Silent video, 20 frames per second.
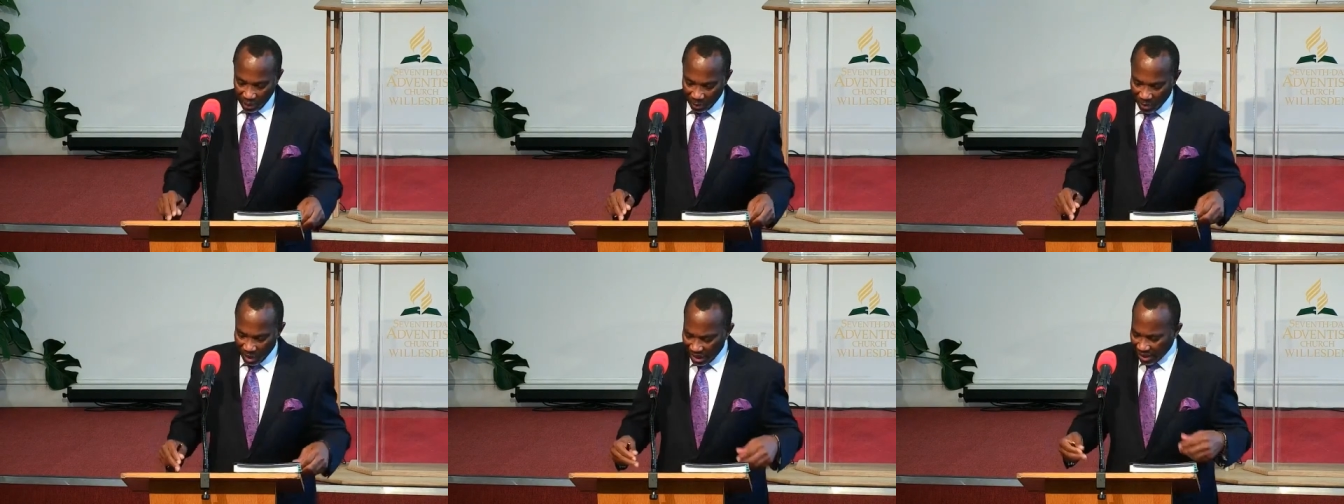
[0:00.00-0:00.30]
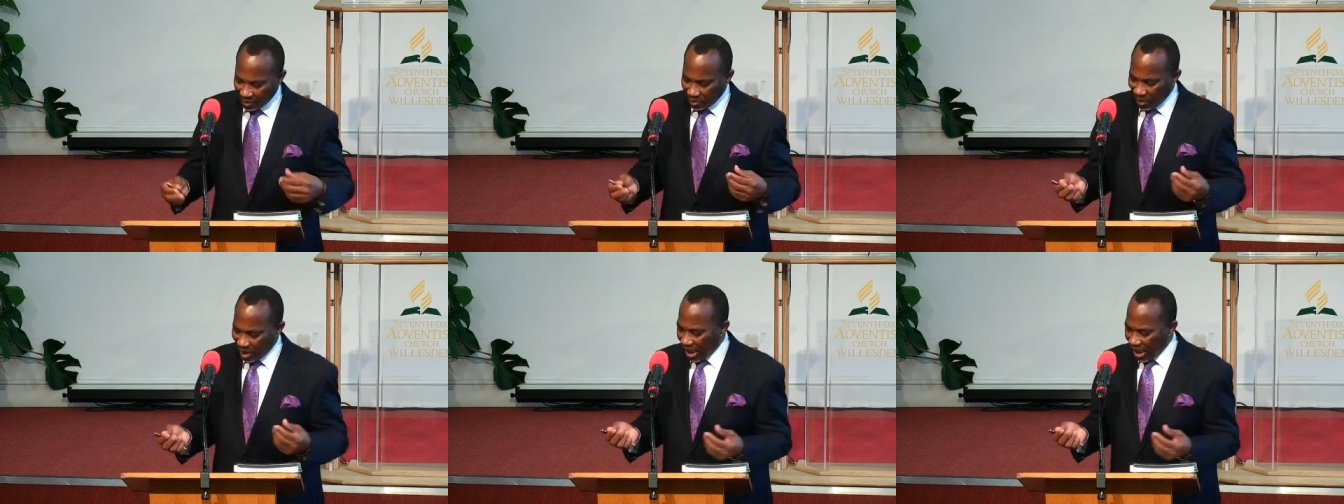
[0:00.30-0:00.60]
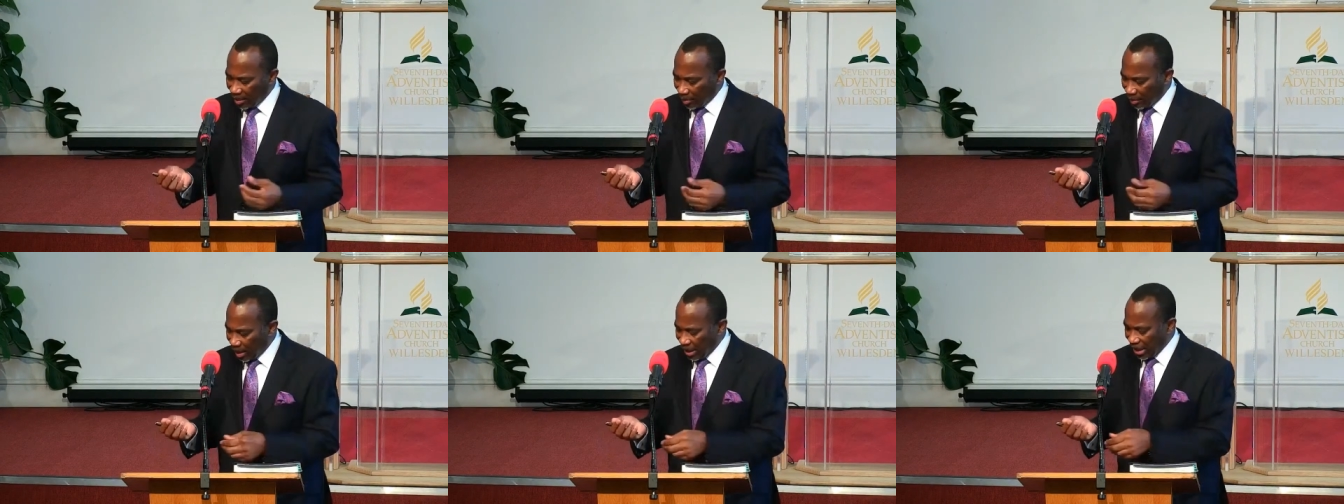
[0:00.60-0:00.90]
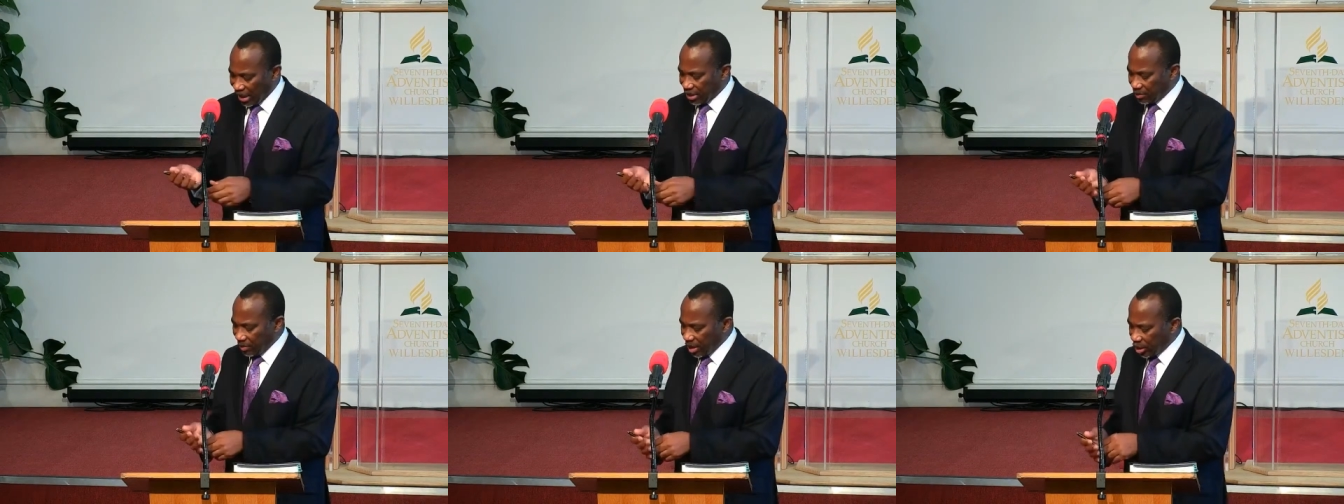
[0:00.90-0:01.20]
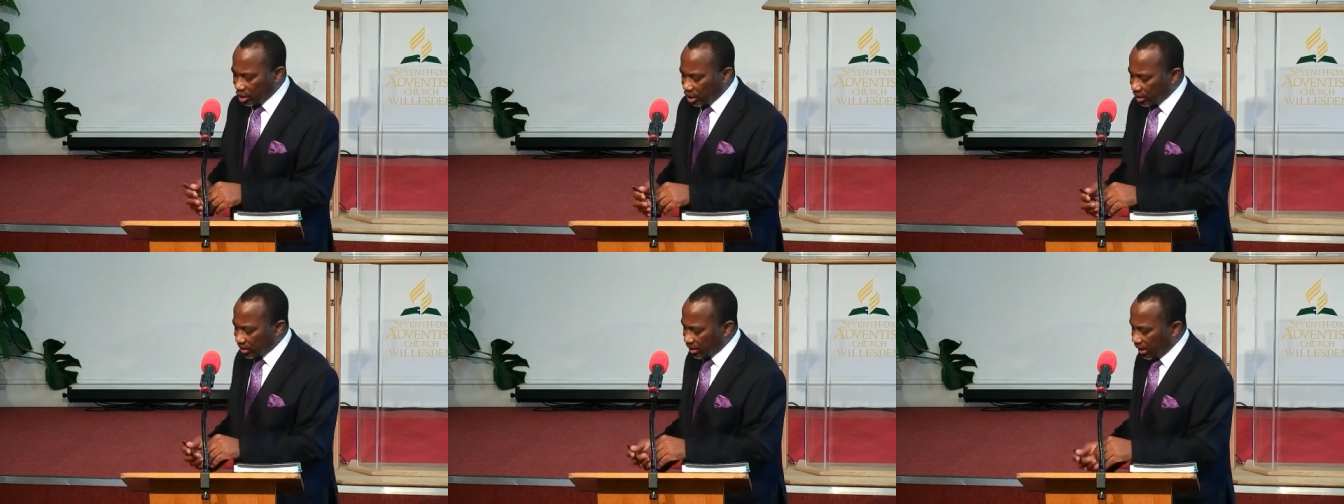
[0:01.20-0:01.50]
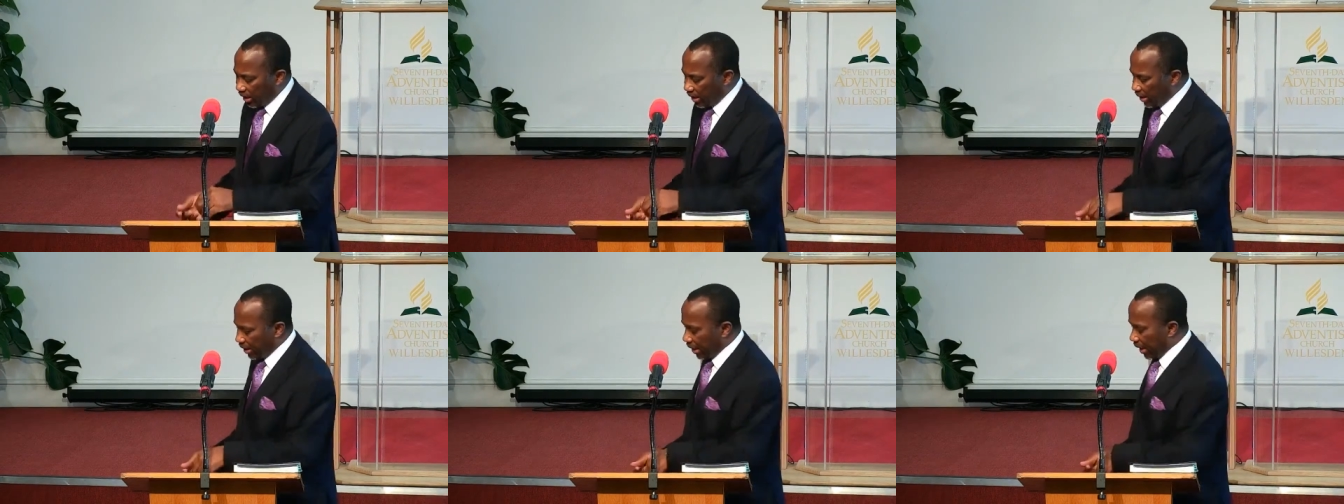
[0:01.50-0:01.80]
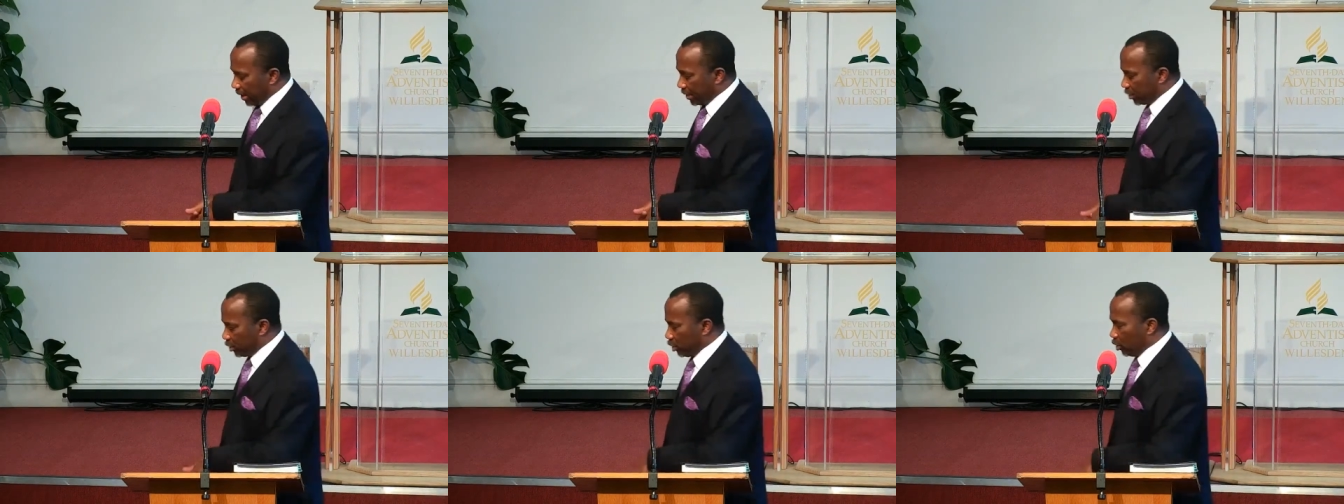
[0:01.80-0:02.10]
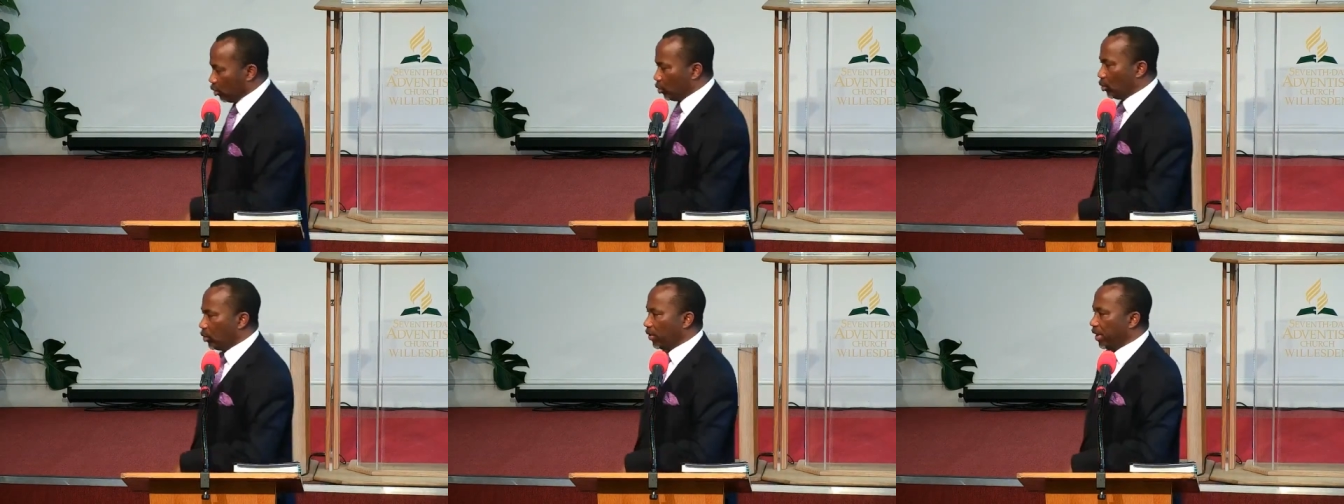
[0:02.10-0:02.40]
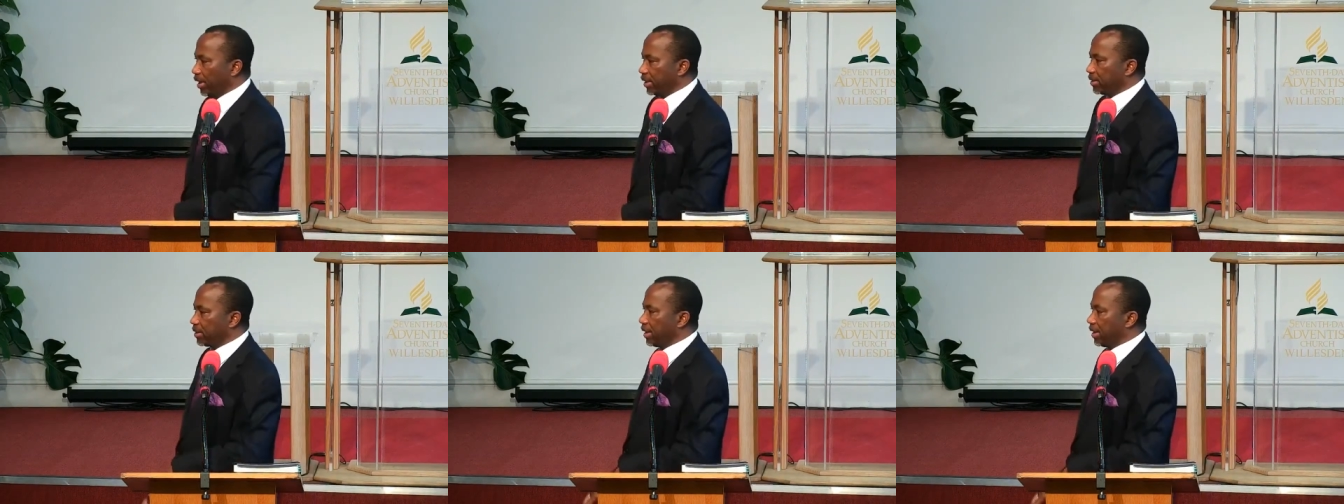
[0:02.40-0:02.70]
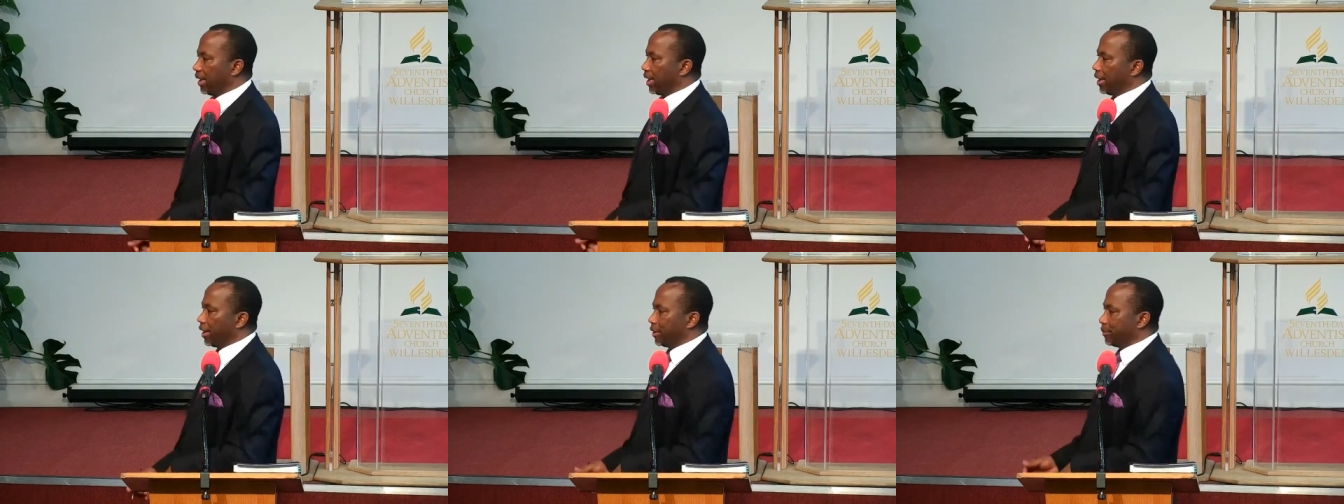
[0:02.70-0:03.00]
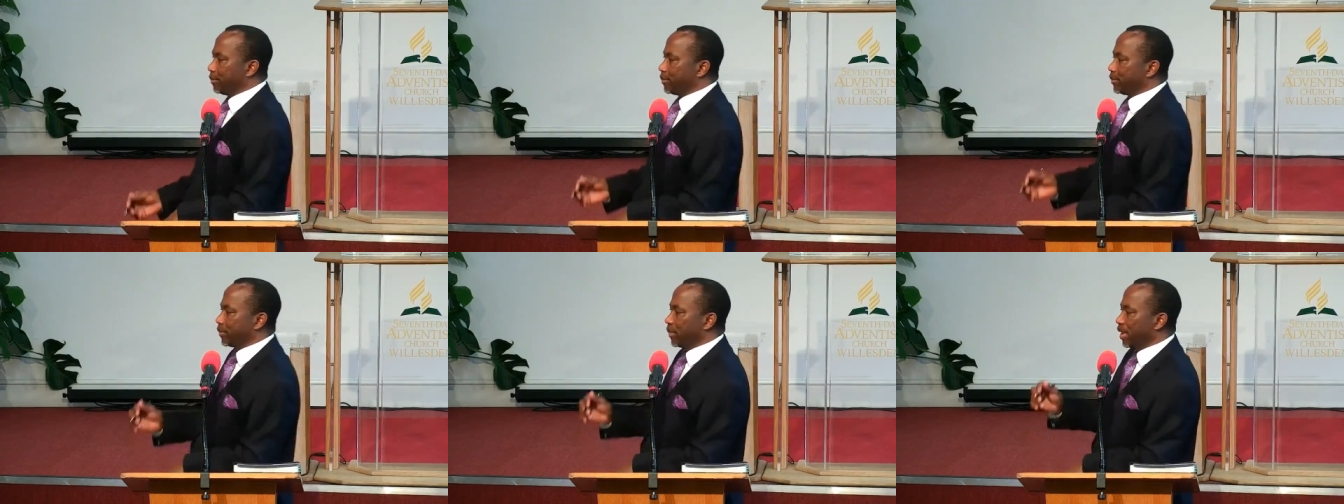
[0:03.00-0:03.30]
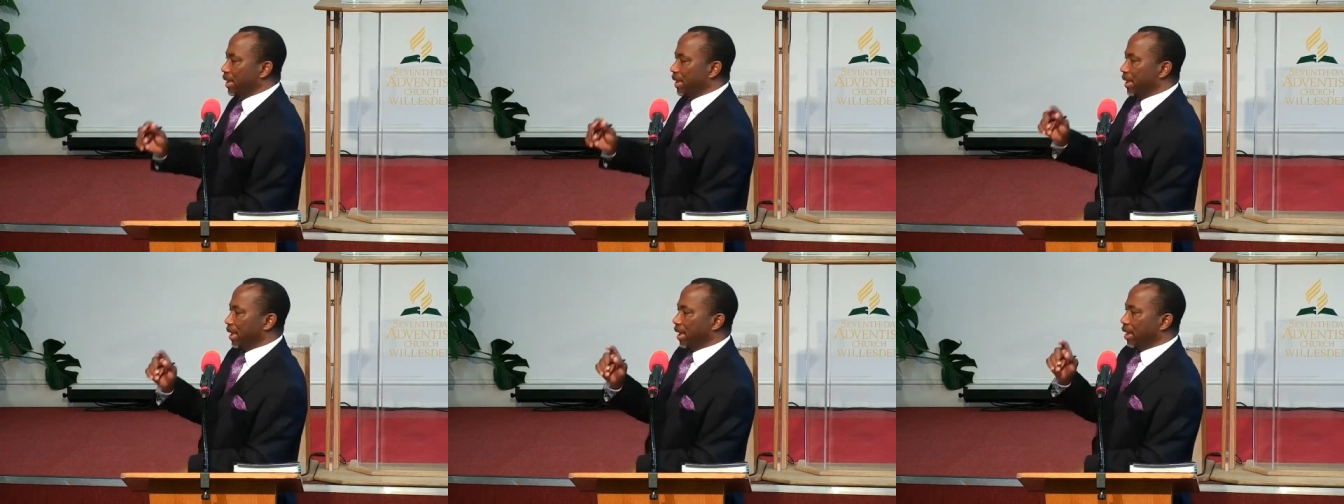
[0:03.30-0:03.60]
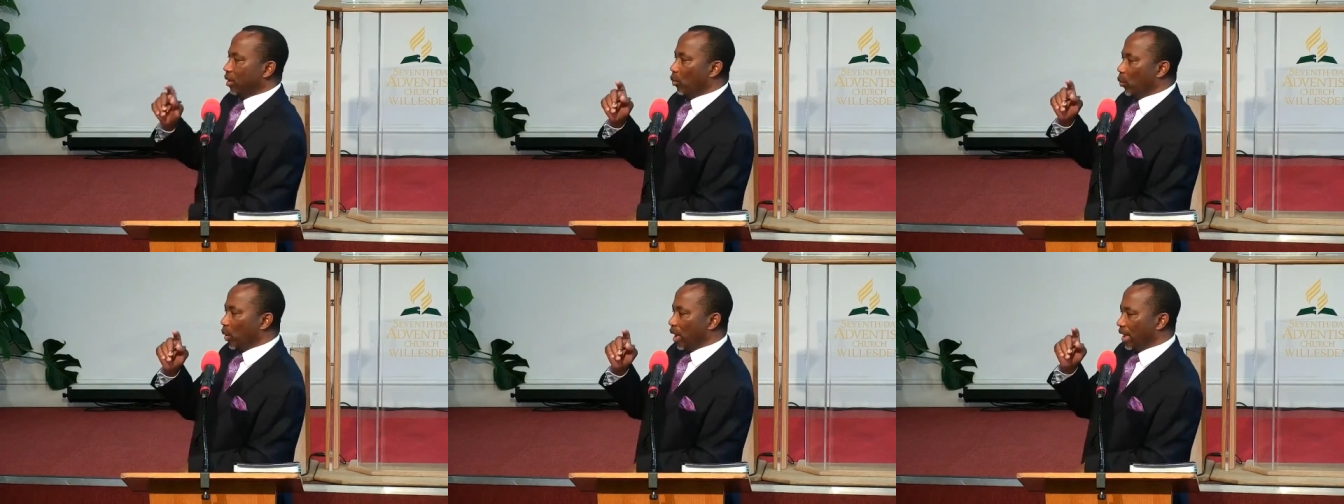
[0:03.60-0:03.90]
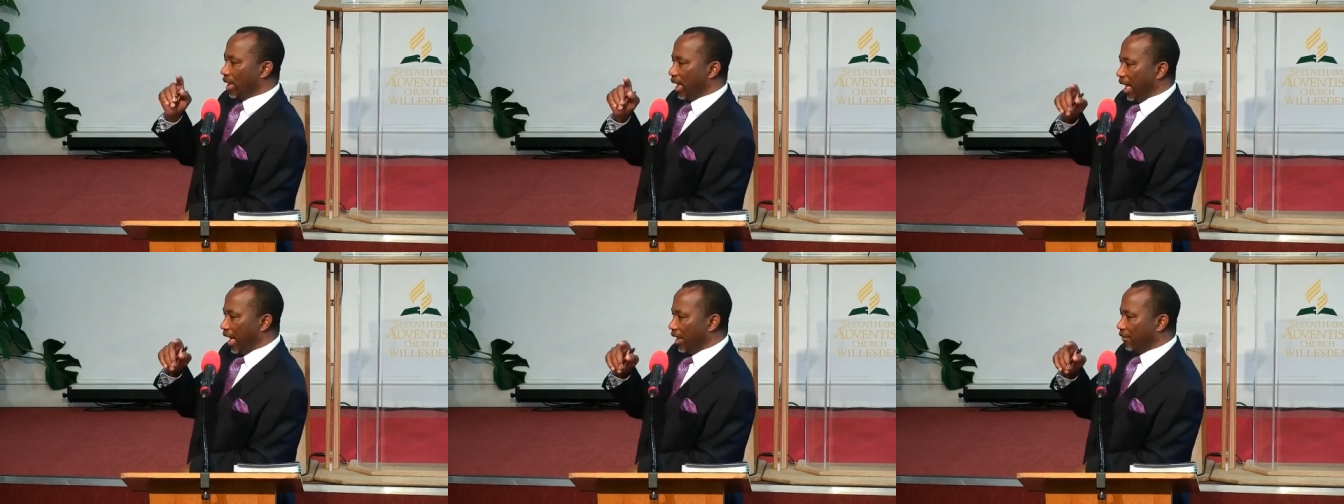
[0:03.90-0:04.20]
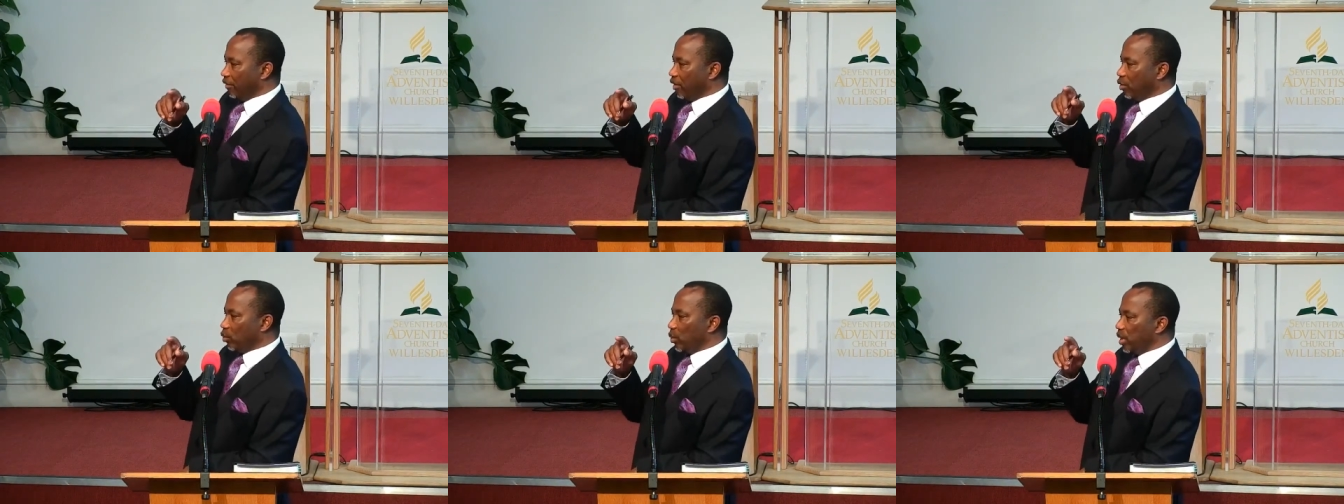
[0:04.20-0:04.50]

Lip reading: But let me just highlight to you that whenever